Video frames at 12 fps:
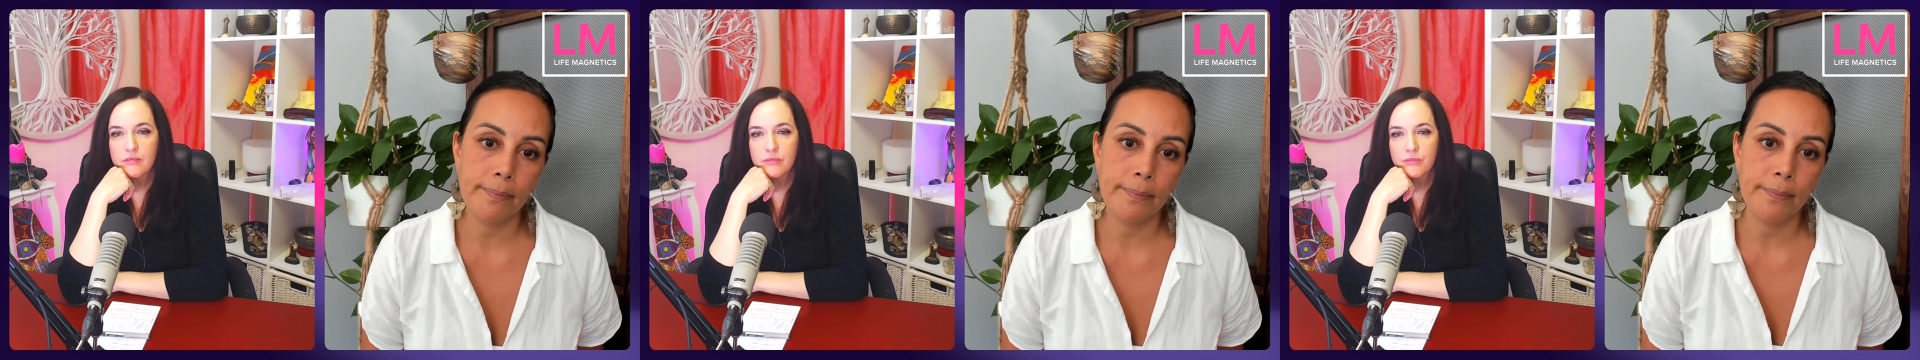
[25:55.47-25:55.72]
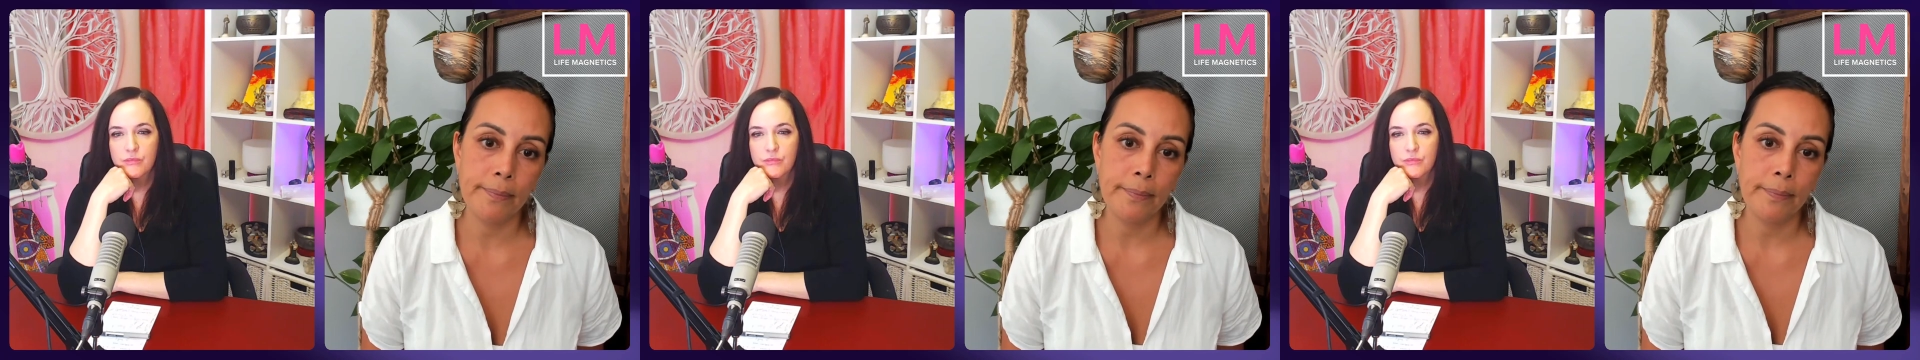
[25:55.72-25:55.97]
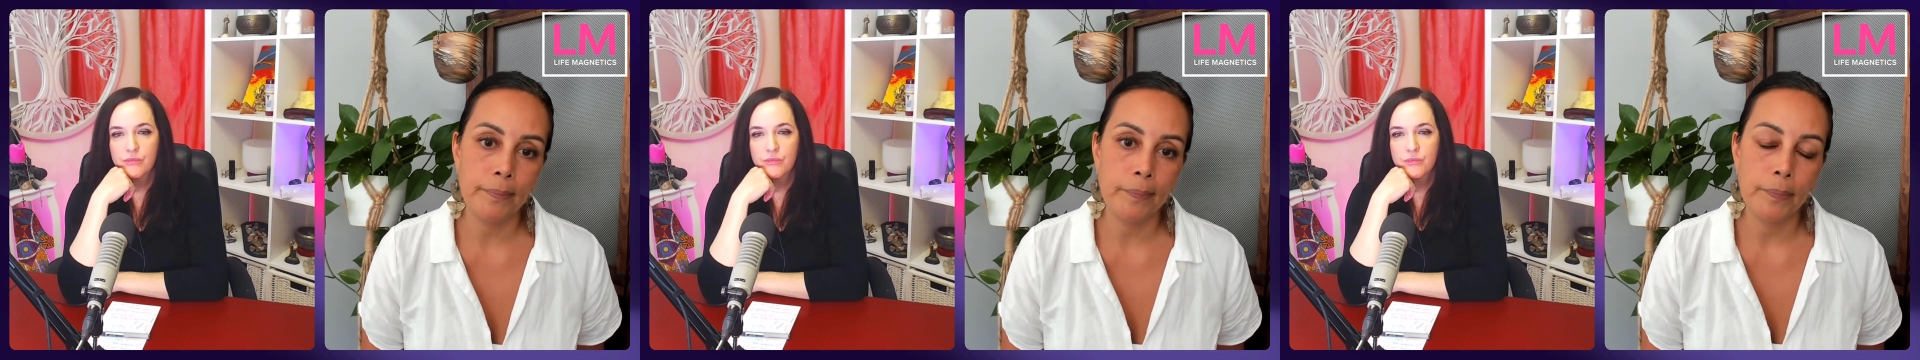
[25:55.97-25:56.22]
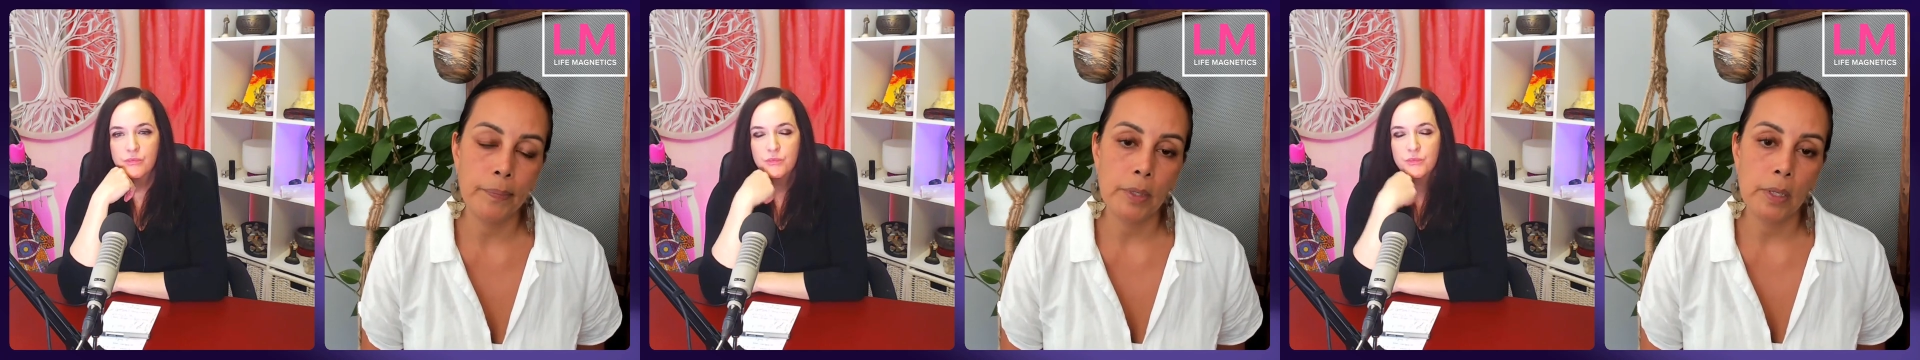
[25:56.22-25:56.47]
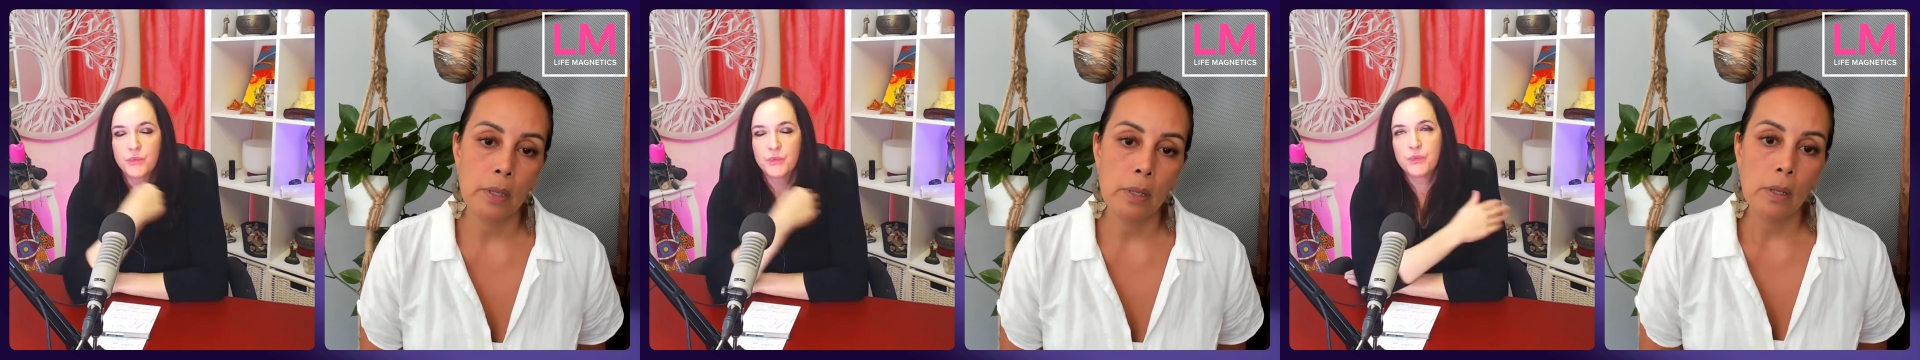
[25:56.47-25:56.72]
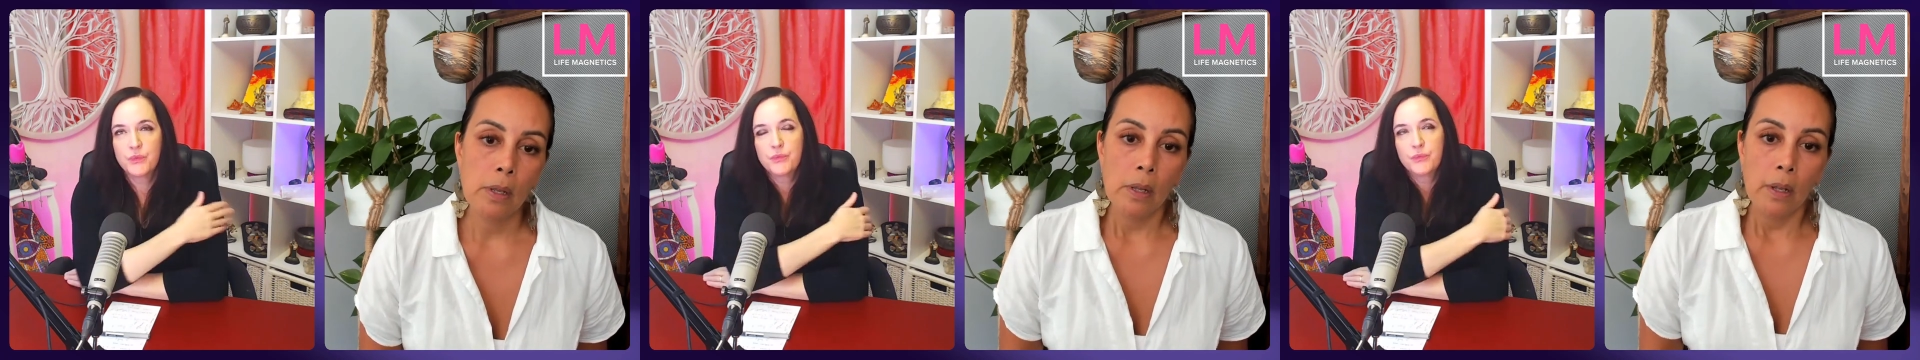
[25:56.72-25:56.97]

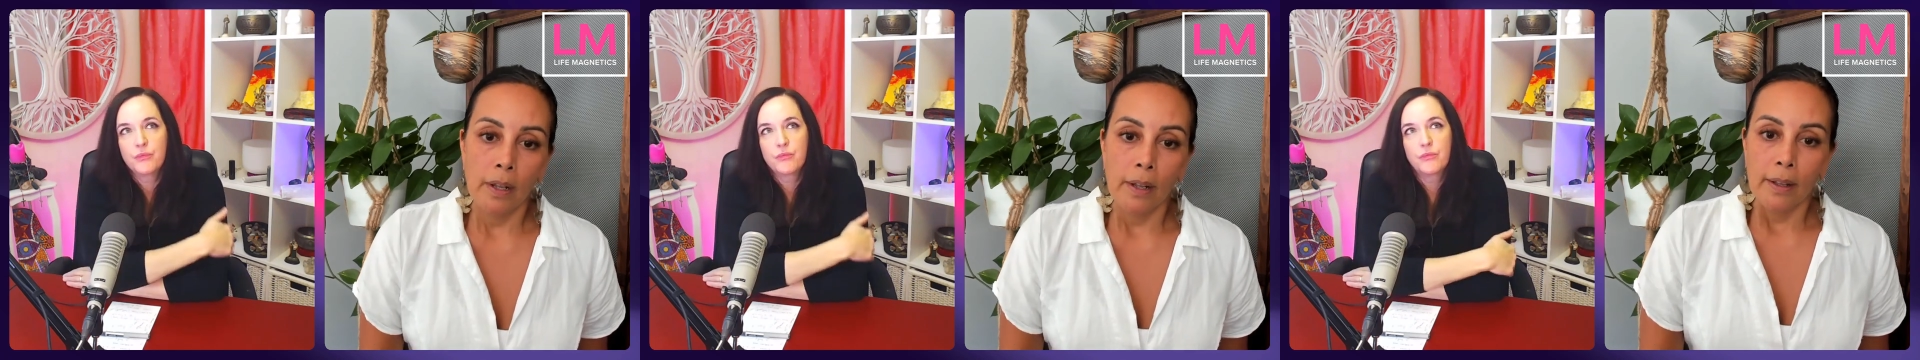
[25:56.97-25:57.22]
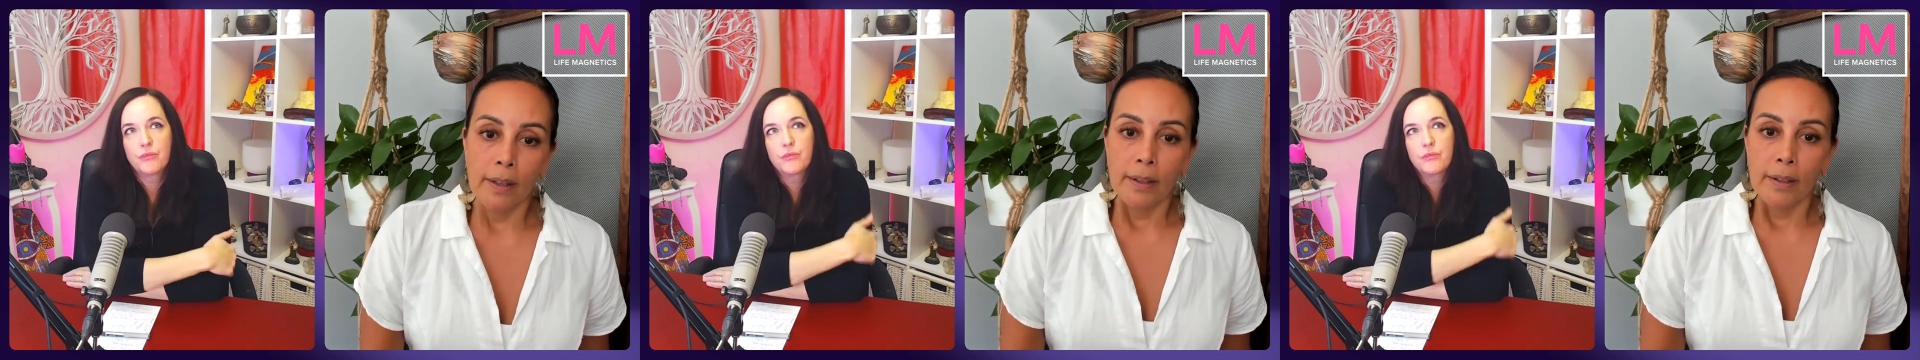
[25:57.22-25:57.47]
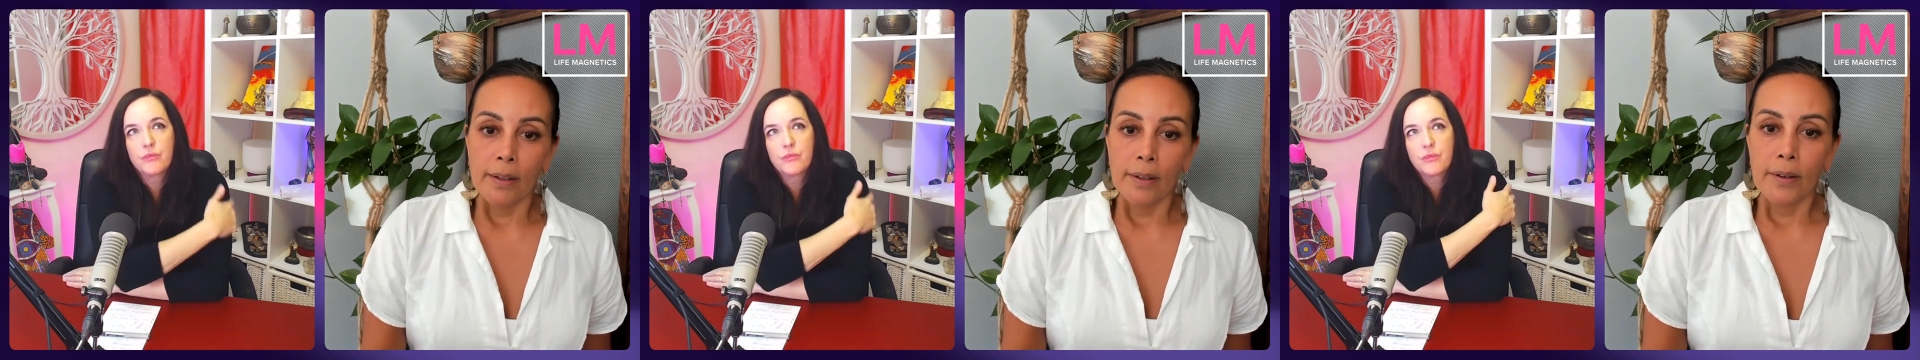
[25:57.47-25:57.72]
(silence)